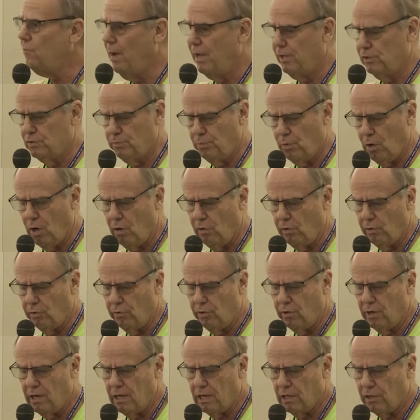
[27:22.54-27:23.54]
miles per hour
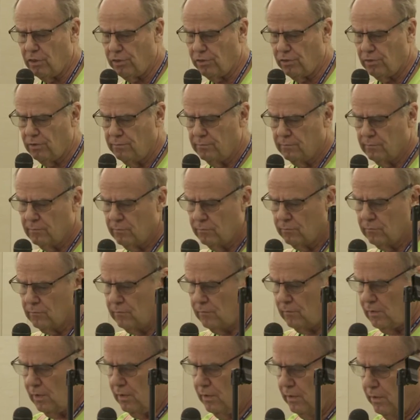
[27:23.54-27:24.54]
underneath.
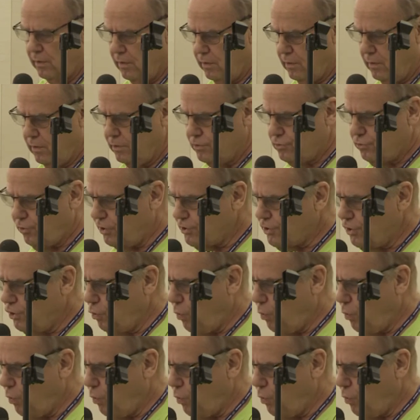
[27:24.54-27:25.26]
Instruction